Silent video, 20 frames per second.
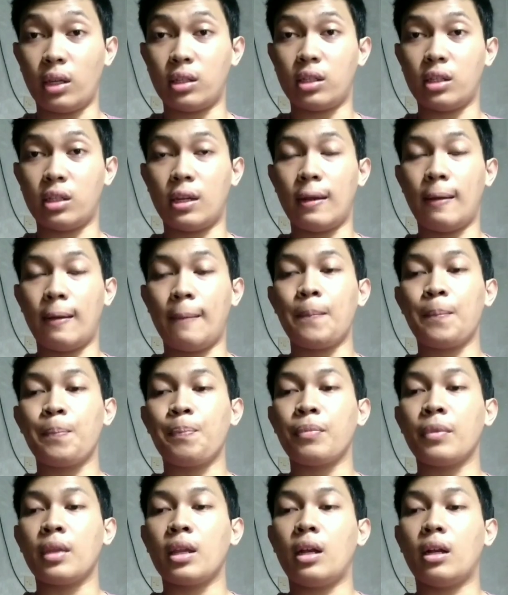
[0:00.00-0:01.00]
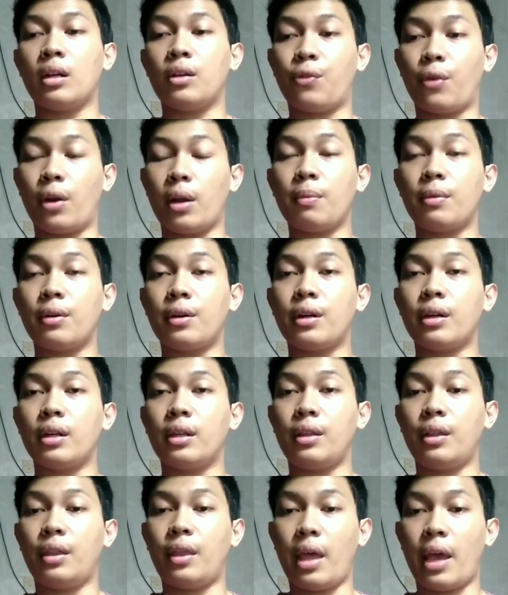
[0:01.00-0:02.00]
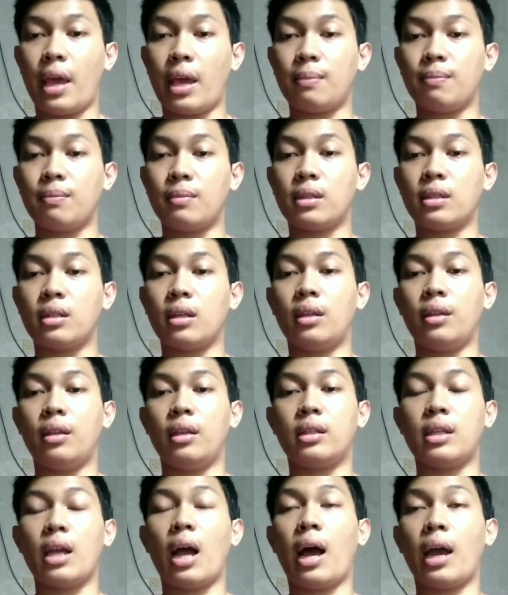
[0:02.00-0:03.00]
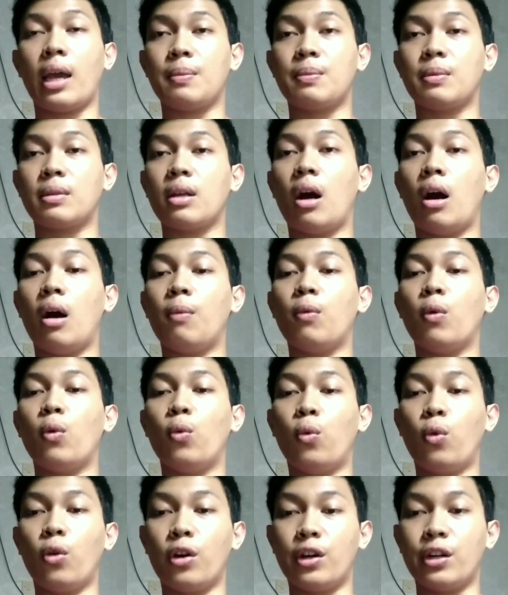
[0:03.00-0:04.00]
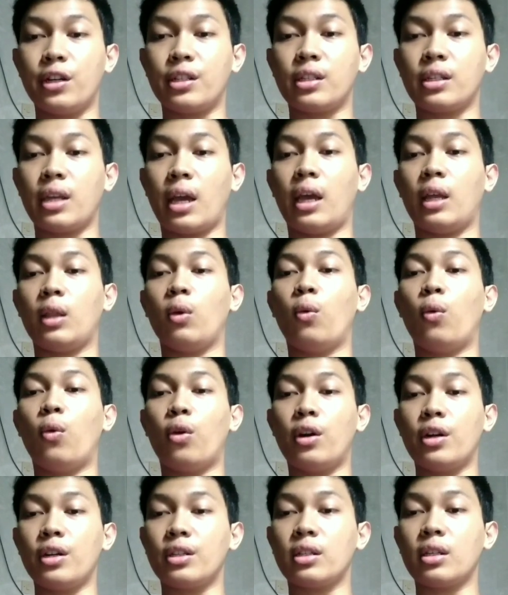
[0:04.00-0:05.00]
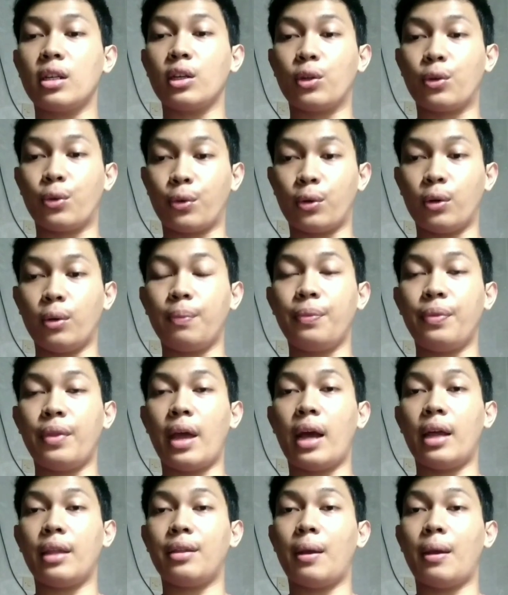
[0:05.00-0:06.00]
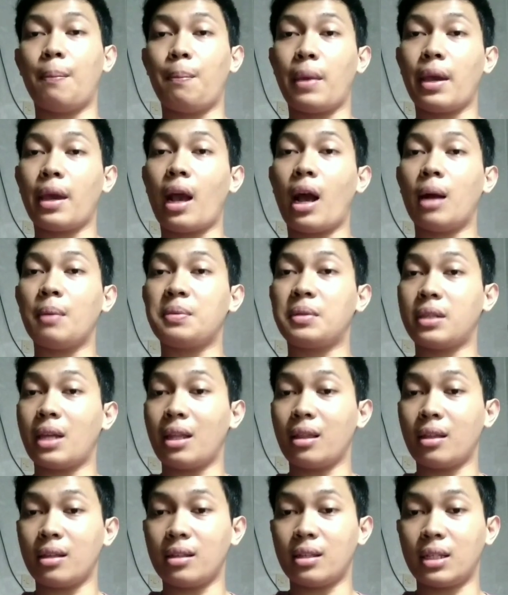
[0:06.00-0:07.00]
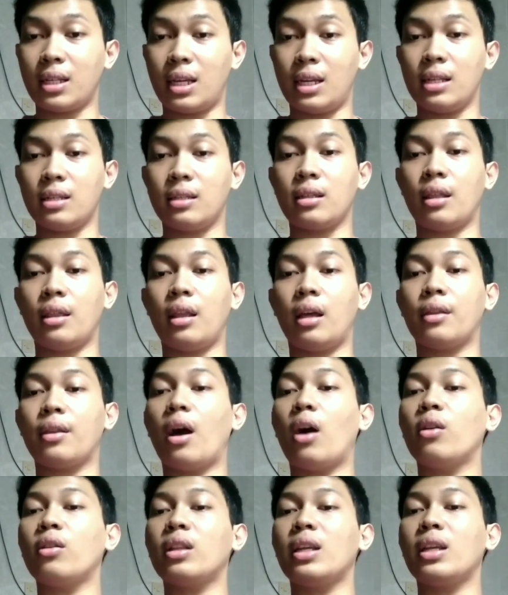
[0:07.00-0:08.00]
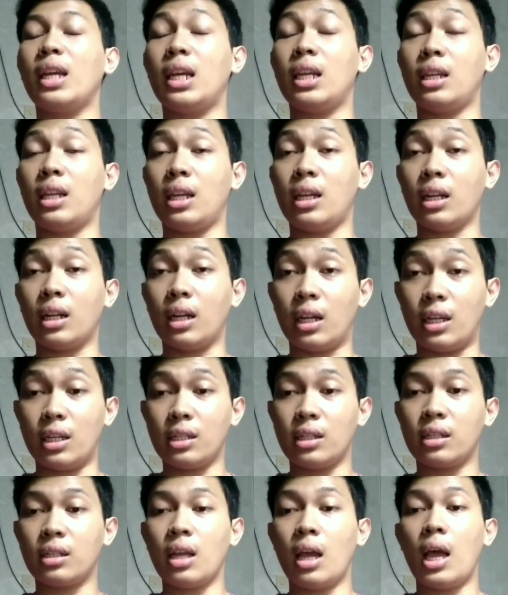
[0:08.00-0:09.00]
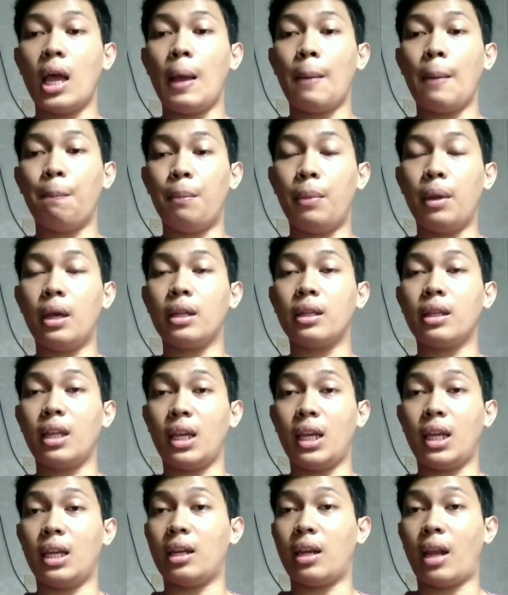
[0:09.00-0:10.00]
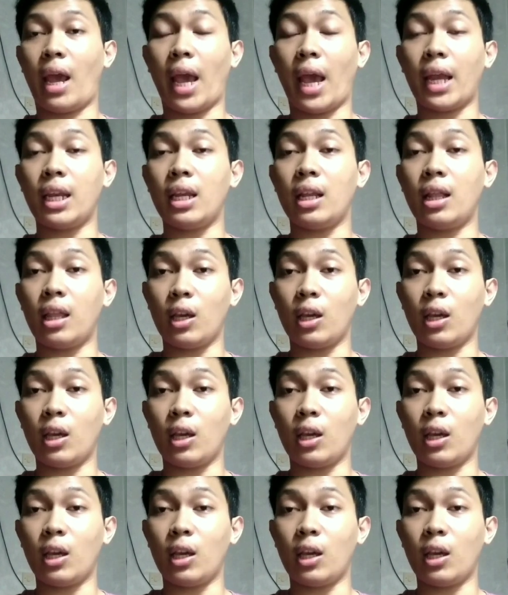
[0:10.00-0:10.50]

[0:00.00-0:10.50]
Grammar names the types of words and words group that make up sentences not only in English but in any language.